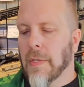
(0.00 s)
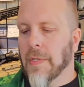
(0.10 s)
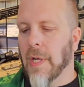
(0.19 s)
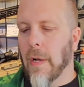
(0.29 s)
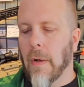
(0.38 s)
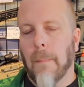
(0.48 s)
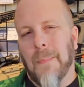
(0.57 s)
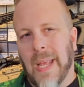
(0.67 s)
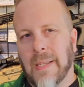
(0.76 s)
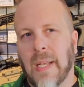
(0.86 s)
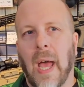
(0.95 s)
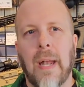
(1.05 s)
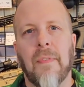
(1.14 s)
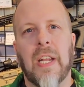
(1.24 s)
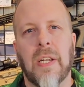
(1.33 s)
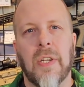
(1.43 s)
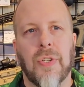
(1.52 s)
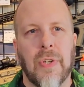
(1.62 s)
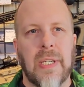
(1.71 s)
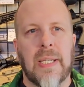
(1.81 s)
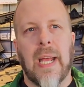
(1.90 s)
So it's kind of an
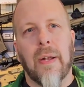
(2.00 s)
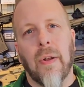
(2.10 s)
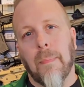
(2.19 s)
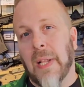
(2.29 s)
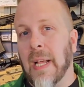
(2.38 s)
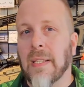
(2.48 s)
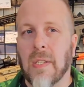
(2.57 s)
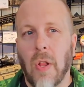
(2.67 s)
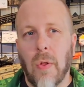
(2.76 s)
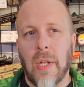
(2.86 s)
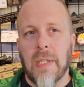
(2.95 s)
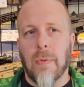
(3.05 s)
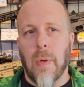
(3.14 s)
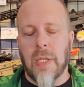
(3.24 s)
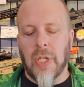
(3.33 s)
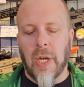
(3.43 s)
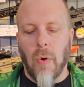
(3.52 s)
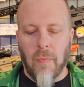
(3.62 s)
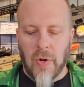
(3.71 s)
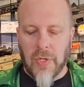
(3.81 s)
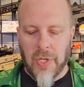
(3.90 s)
industry standard, but that's slowly switching
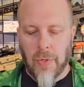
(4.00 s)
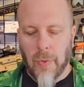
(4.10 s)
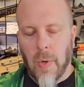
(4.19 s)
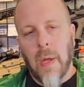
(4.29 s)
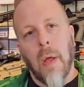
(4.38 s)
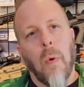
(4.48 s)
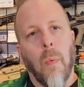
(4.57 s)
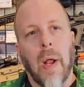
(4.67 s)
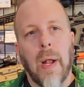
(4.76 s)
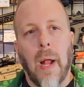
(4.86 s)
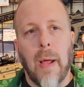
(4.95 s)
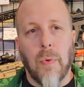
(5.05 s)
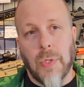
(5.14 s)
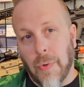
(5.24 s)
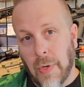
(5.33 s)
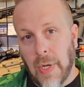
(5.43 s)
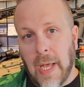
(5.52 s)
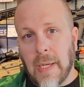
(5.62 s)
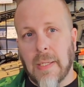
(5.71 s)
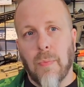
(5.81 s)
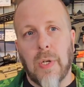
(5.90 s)
over to what I will show you
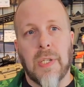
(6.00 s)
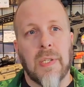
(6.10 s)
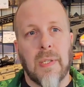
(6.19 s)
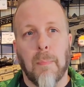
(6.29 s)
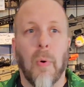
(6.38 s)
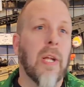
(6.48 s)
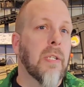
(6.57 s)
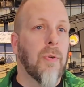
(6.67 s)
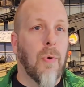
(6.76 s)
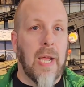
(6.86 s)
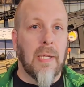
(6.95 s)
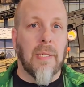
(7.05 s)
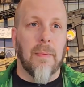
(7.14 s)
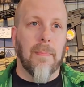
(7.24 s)
next, which is the .28.